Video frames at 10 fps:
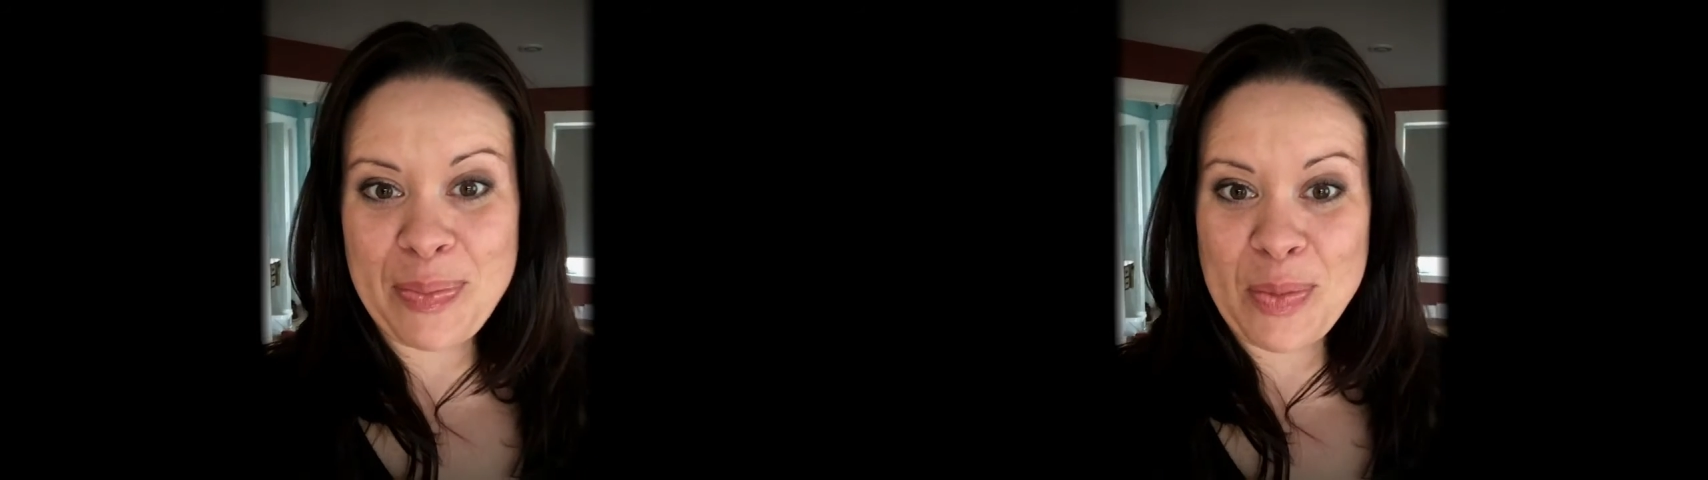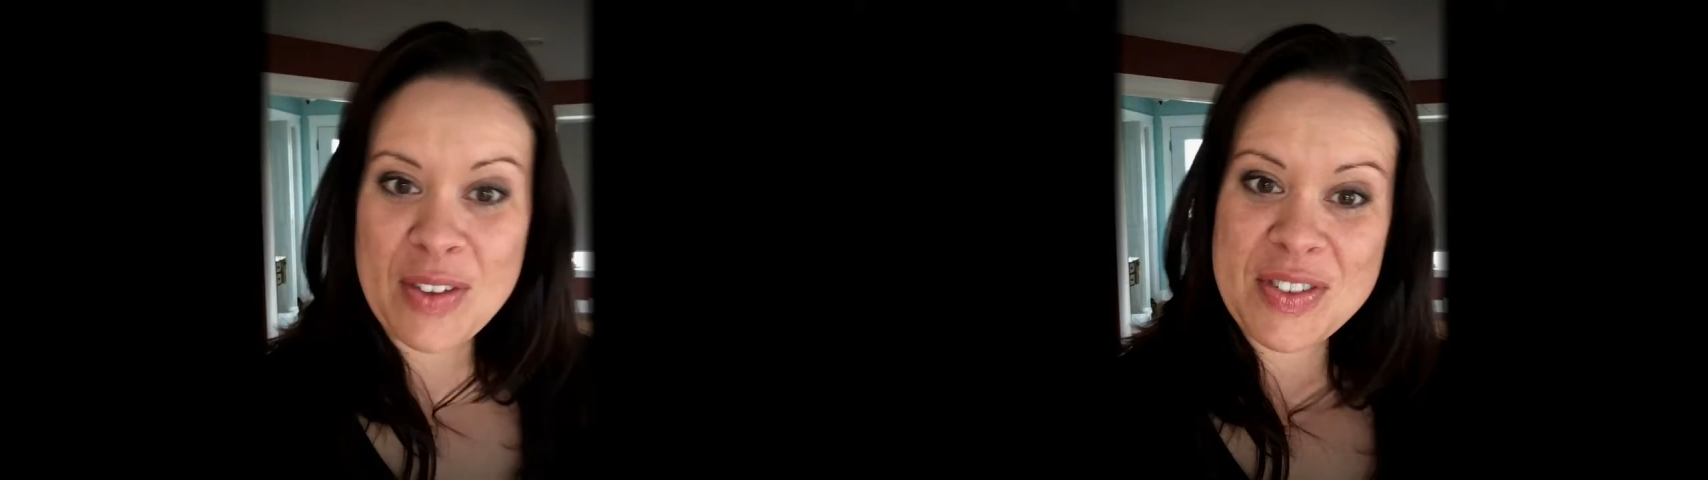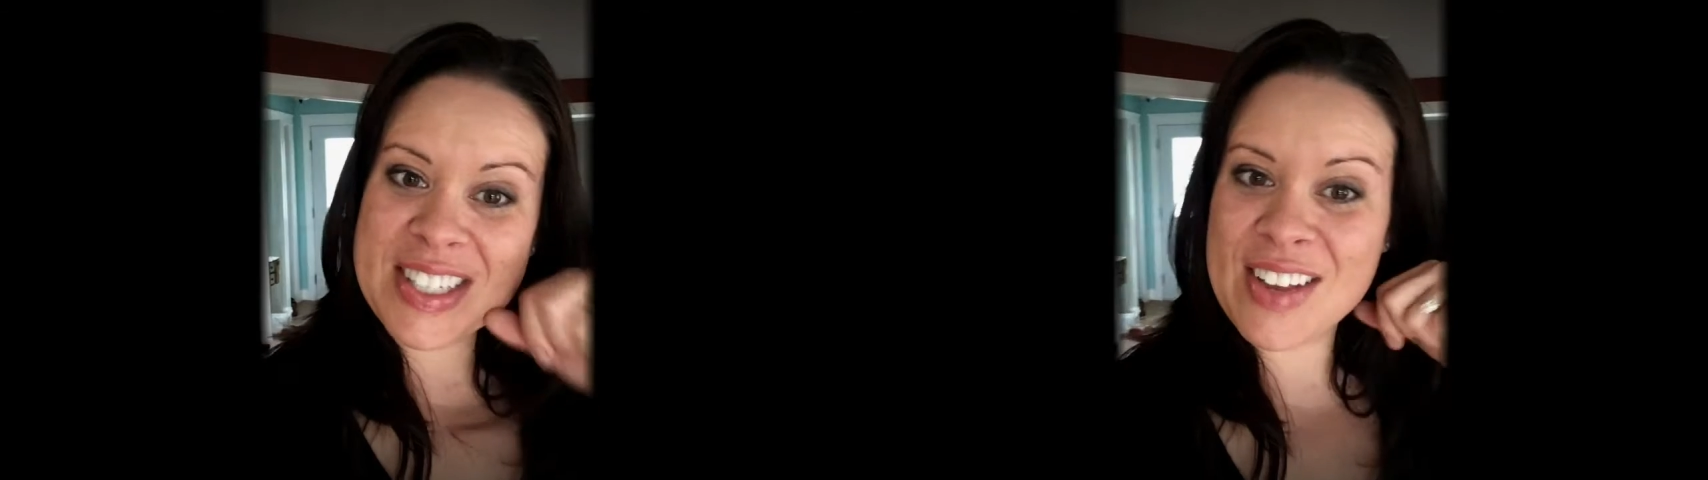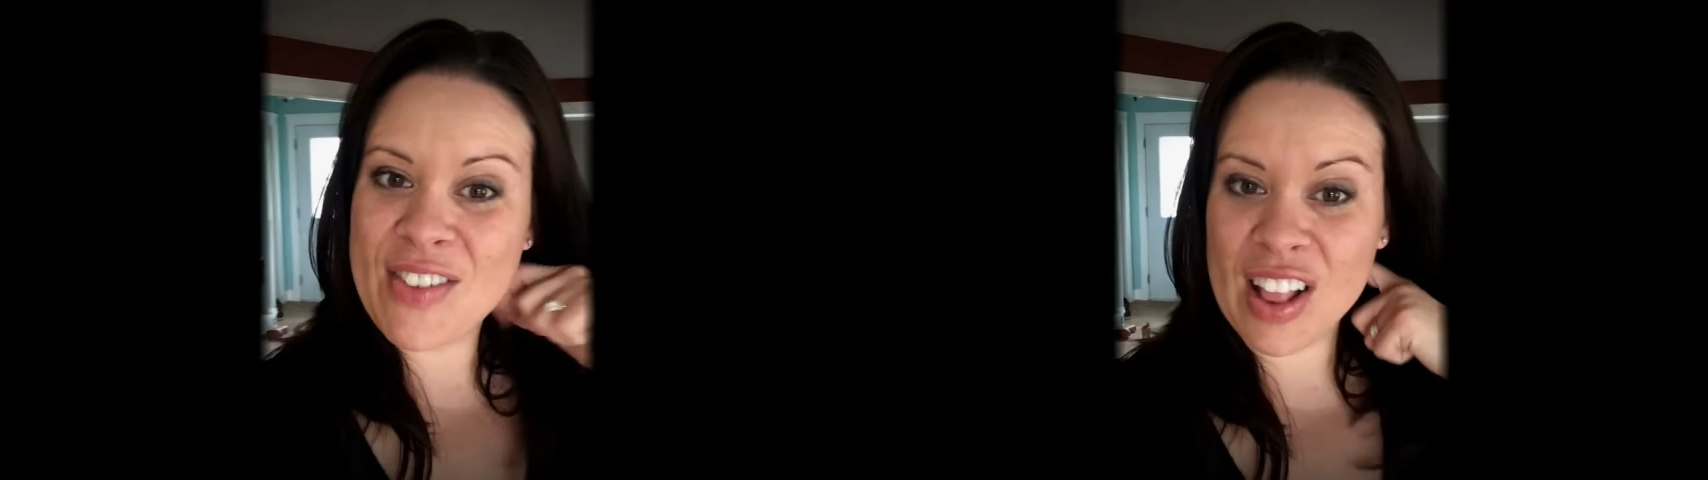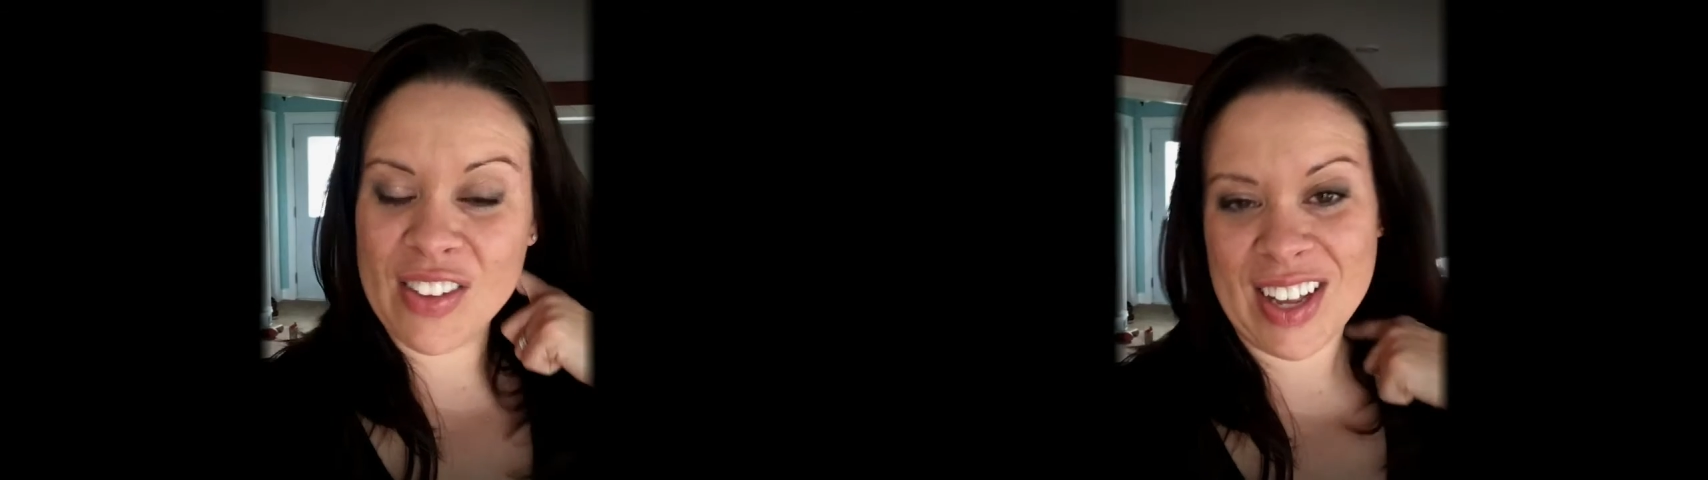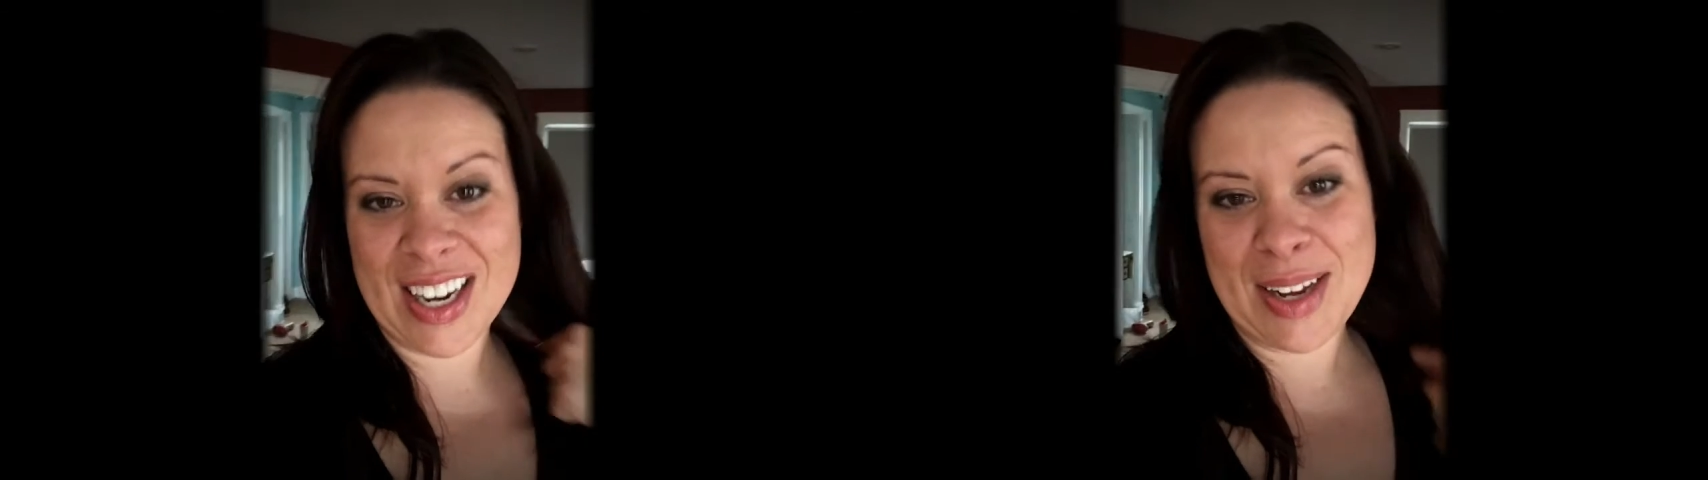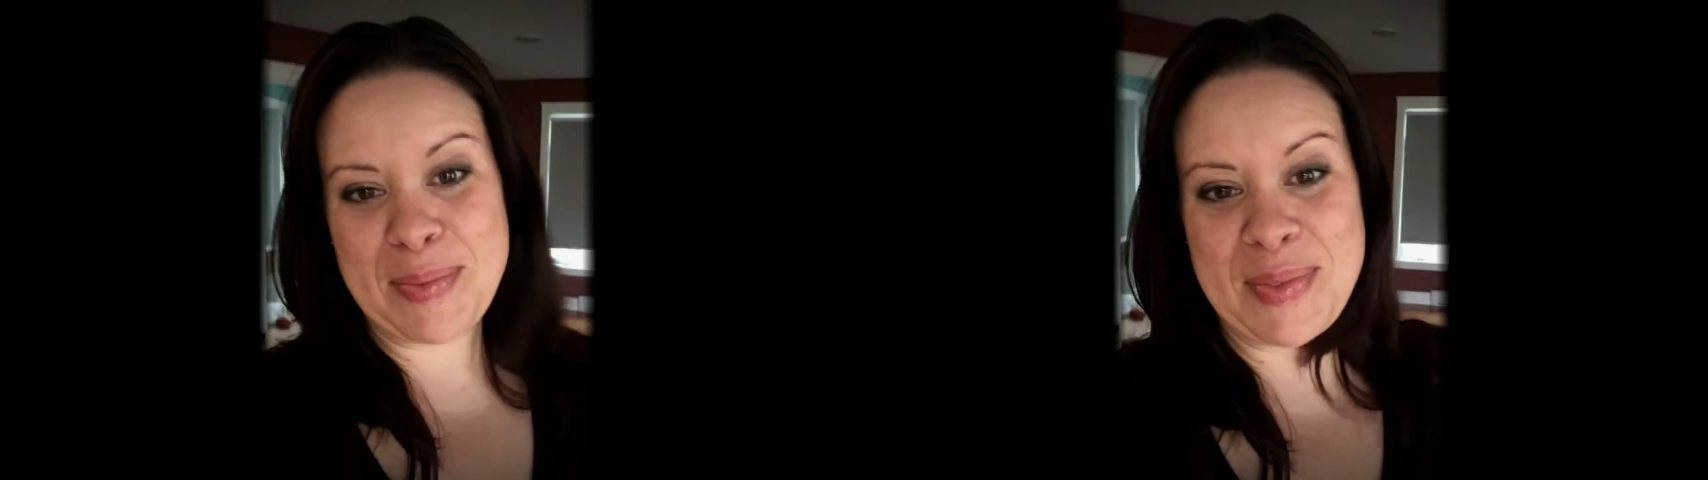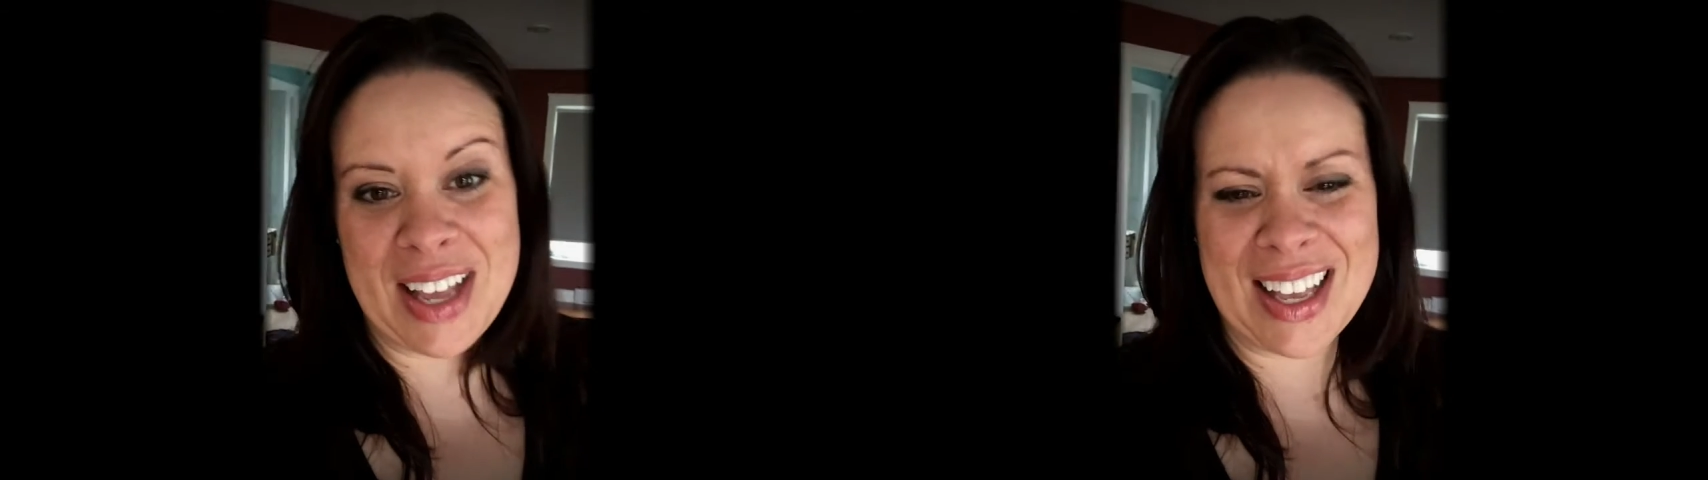We have to save all of it. And I'm
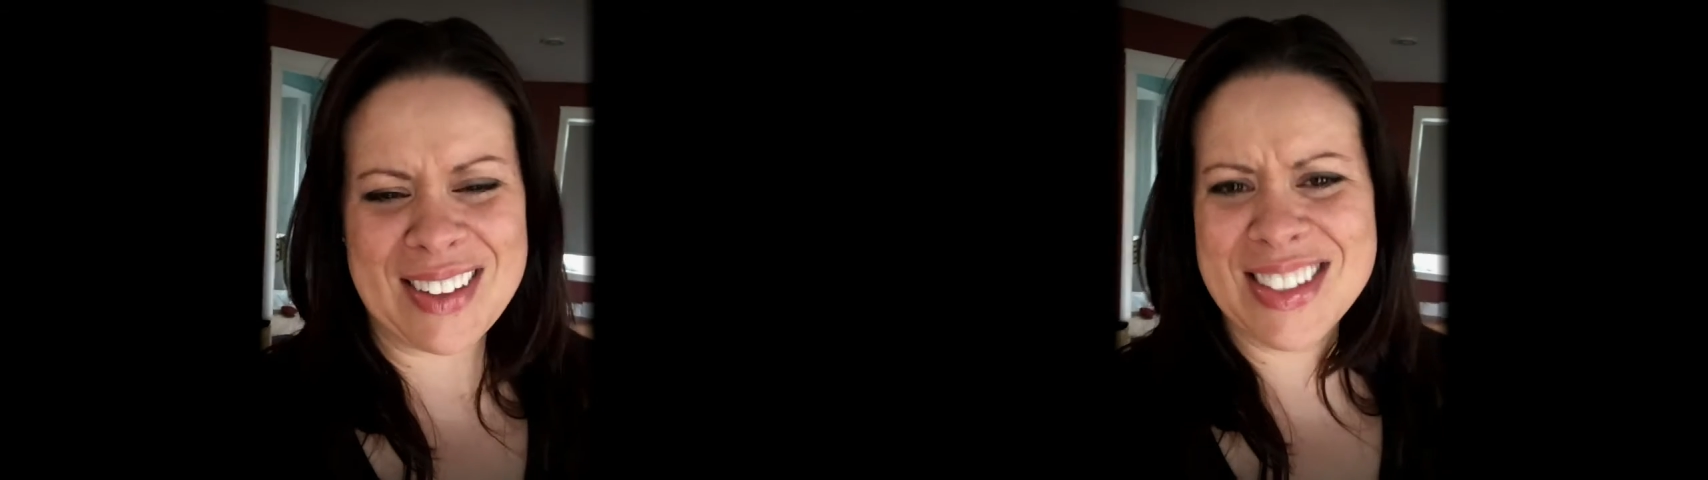like,